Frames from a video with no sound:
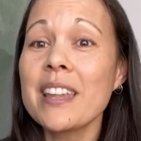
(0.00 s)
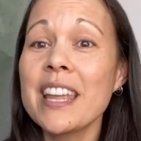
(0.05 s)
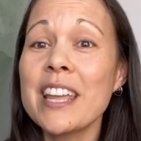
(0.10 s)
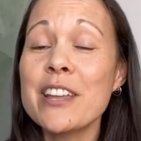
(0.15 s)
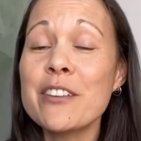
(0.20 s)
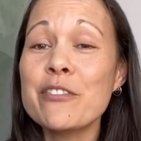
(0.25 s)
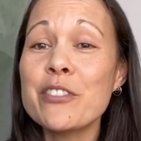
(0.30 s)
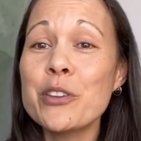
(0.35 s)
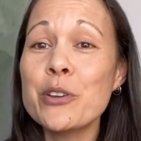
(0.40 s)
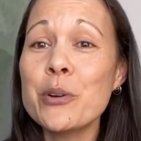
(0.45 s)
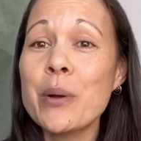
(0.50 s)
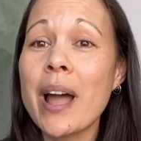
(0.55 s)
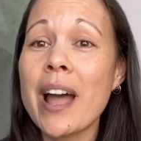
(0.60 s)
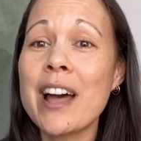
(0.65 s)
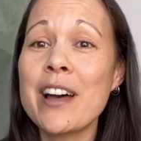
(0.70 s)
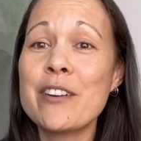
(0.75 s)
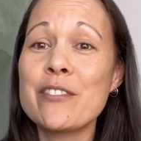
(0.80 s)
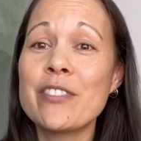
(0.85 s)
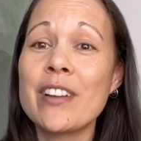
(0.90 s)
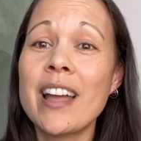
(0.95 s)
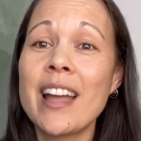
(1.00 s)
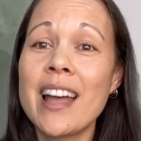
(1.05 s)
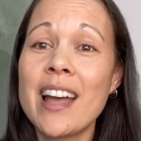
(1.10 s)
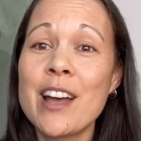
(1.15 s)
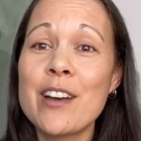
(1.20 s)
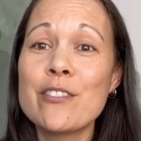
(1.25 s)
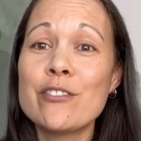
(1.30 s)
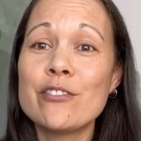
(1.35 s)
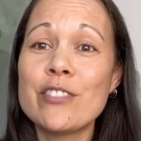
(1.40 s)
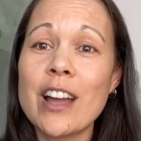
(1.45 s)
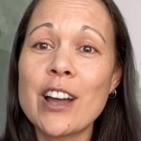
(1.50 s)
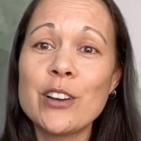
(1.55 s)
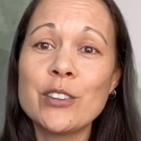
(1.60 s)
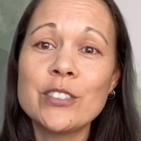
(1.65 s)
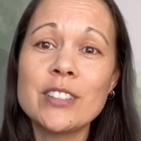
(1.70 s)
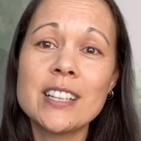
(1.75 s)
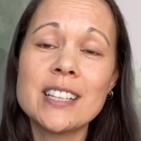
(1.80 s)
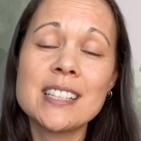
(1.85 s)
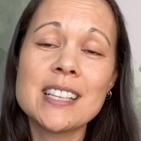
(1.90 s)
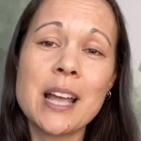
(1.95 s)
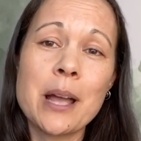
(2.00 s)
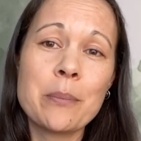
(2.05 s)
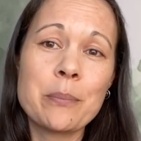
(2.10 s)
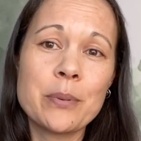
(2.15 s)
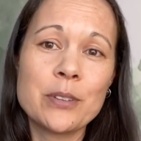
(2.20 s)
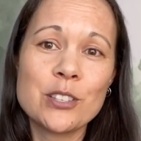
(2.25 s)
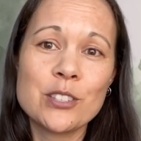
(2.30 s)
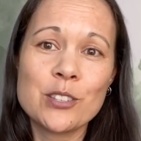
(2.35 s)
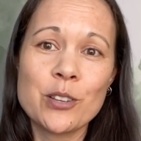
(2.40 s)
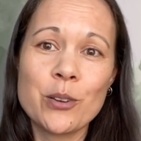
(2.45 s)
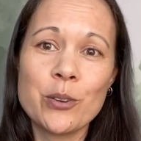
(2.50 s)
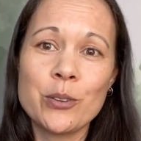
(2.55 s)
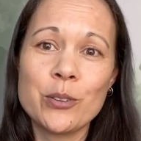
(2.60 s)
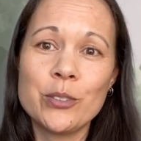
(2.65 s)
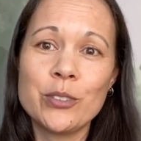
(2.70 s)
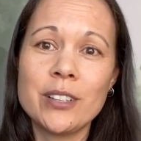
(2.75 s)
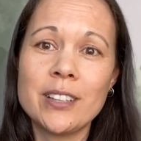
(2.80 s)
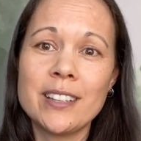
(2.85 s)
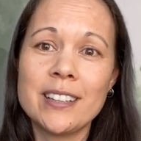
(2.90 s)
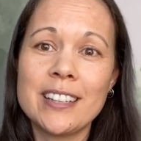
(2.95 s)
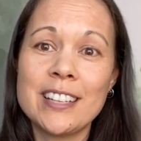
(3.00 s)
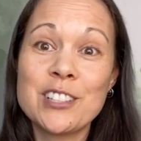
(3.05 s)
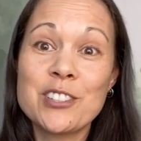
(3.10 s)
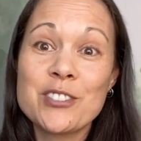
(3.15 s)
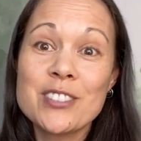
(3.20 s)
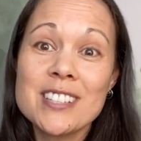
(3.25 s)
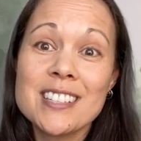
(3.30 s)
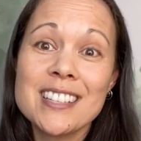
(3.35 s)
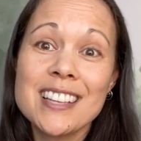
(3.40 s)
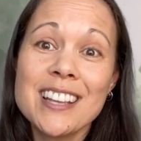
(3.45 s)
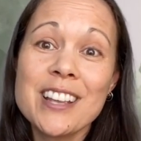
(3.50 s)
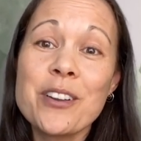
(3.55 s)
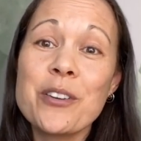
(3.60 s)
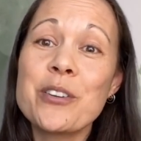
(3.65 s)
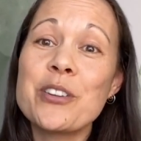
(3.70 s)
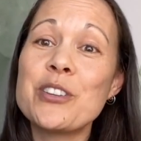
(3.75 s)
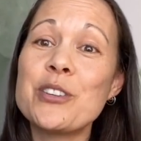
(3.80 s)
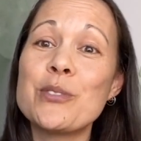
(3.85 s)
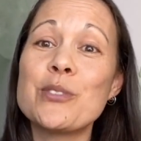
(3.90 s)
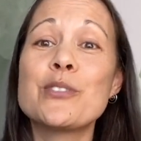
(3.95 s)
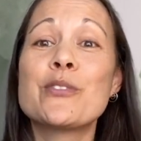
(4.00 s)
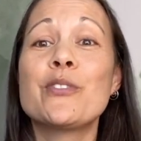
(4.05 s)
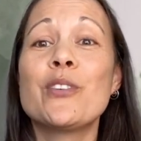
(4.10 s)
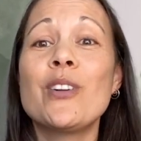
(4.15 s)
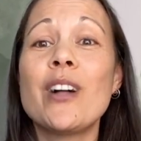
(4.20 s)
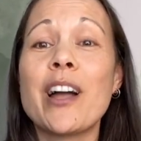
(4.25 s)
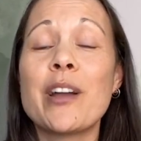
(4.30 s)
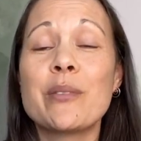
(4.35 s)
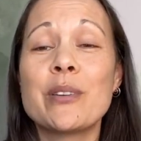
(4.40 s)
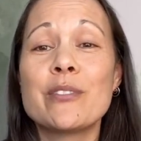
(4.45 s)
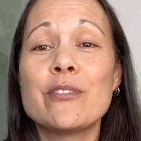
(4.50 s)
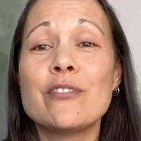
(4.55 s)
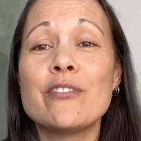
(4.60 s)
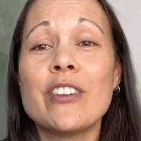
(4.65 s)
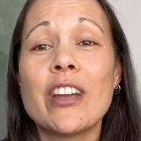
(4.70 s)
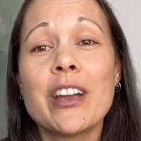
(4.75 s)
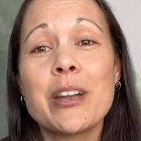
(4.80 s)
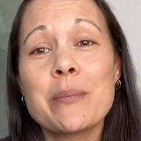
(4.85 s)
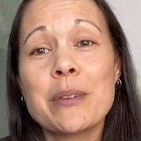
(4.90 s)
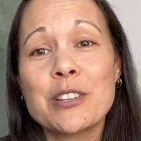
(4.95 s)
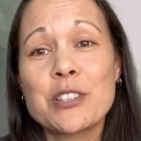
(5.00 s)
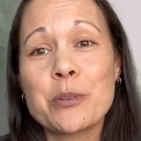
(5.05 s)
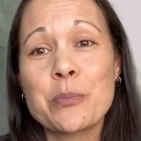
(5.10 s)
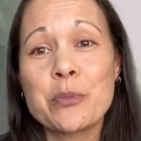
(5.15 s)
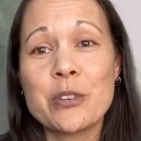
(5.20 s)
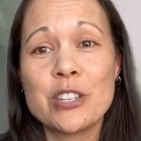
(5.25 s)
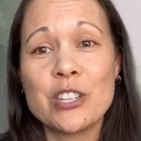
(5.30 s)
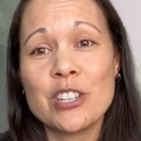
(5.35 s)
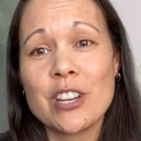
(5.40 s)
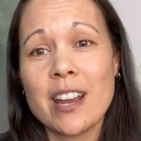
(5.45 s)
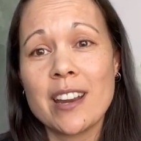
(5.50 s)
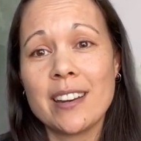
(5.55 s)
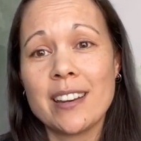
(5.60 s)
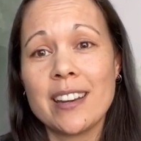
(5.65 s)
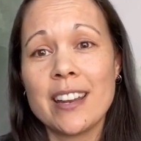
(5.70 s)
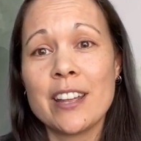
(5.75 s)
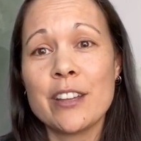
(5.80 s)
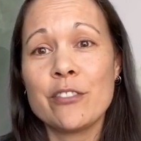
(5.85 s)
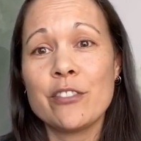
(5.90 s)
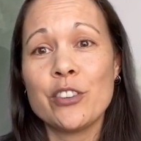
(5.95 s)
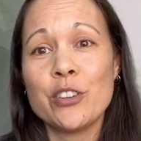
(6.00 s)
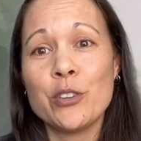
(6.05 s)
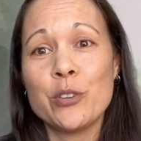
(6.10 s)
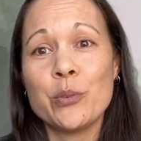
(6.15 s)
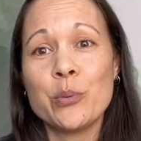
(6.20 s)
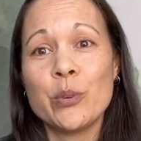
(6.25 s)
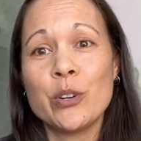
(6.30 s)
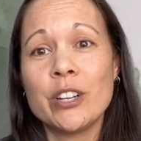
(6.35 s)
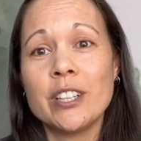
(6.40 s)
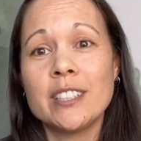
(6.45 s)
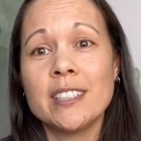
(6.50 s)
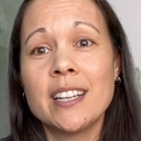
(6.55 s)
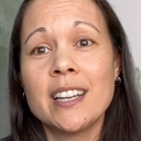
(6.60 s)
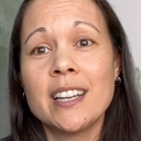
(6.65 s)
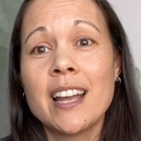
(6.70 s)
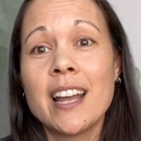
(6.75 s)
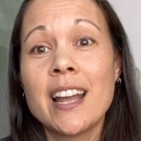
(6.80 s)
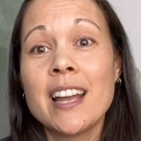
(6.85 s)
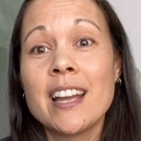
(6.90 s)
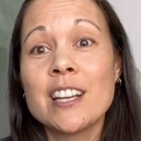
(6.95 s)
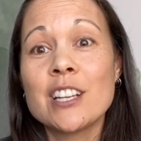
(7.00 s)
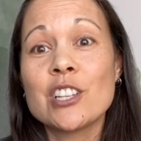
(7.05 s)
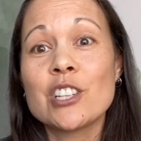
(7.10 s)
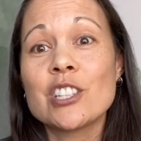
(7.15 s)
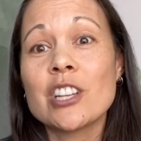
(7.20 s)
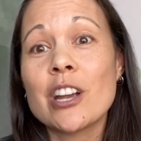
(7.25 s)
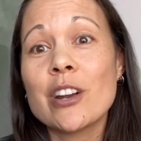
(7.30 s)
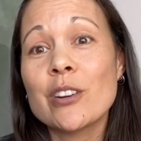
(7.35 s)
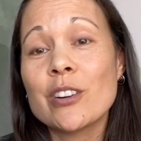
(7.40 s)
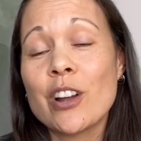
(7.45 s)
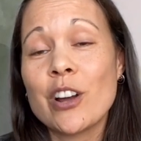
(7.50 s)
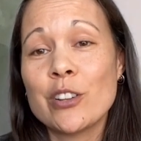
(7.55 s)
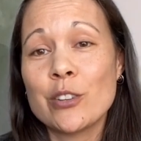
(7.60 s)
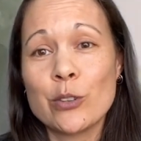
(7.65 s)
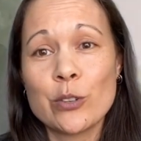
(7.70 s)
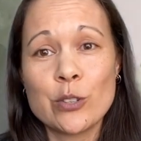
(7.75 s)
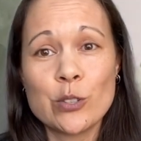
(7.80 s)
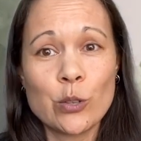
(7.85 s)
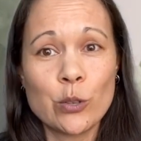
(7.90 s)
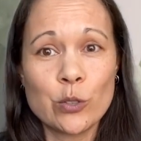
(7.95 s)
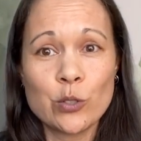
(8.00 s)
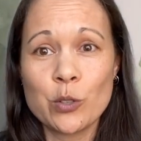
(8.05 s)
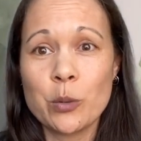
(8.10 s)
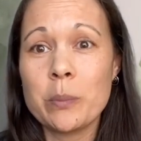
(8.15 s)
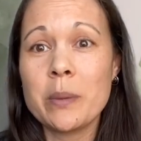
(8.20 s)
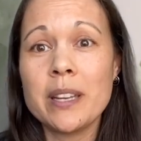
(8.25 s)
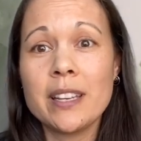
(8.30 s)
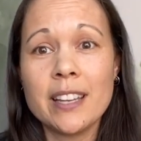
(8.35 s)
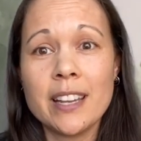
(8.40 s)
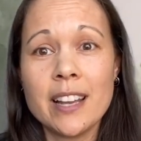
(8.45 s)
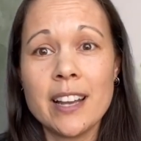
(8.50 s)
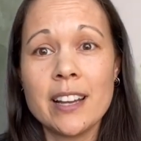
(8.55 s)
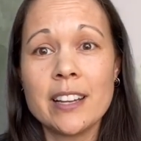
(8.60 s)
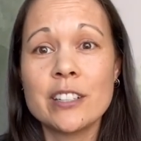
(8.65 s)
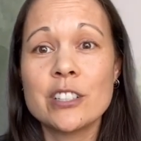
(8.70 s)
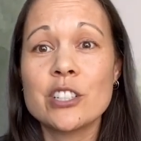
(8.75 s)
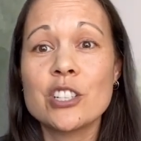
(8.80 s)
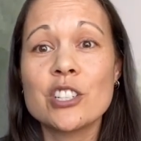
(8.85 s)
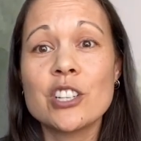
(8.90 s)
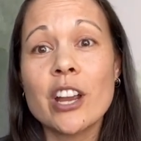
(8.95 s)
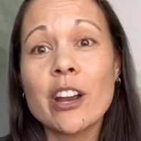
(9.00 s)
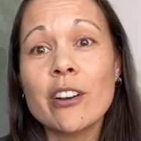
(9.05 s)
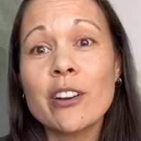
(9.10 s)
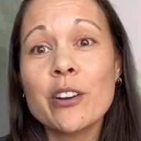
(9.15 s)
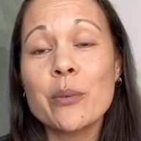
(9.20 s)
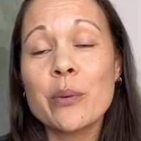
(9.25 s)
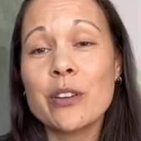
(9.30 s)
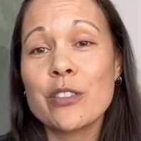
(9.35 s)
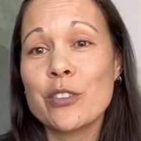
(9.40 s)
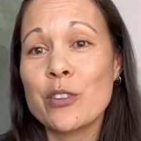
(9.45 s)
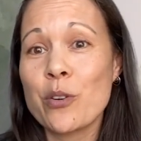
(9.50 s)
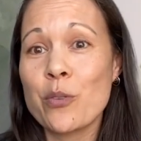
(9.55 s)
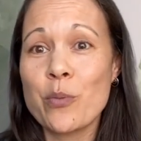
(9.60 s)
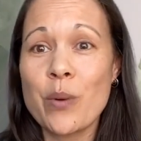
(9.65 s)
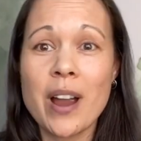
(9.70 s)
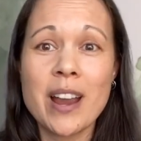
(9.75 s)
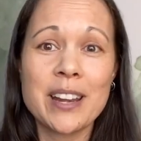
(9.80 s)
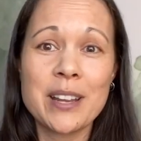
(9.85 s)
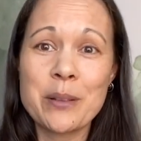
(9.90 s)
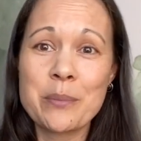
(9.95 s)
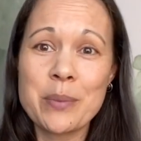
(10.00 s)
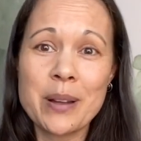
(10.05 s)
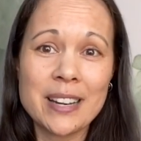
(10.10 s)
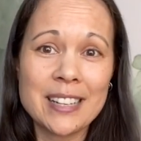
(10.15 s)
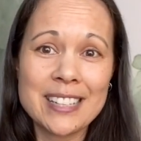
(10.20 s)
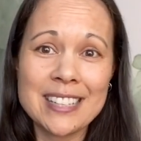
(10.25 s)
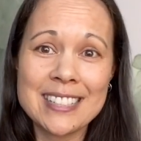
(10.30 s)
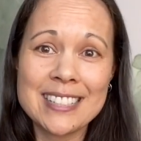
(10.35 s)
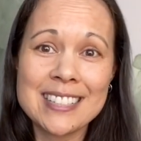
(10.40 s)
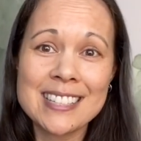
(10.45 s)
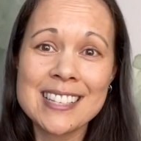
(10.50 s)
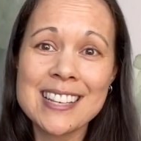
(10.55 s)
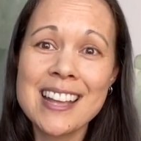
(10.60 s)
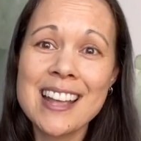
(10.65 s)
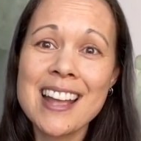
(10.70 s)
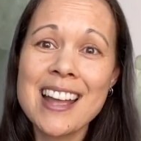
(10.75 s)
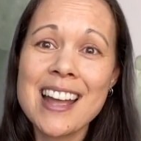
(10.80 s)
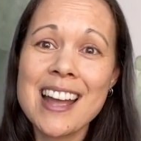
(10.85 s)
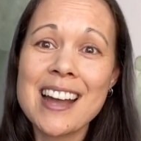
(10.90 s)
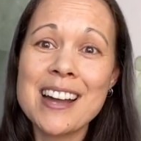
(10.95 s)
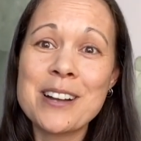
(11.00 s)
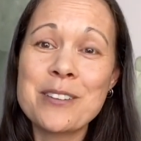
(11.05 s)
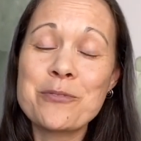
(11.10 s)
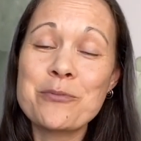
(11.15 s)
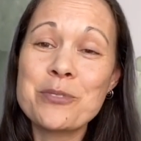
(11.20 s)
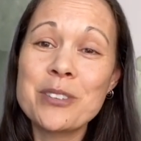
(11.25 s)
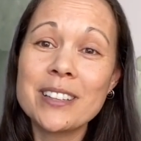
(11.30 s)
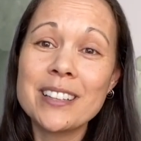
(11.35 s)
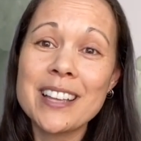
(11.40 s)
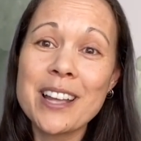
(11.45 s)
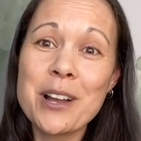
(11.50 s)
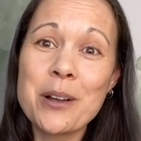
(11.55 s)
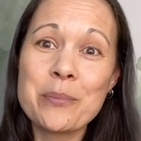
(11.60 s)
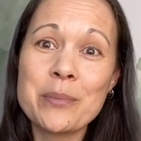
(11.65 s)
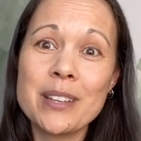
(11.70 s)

If you have found this episode interesting or useful, I would very much appreciate it if you would share it on your social media, share it with your writing buddies, really help me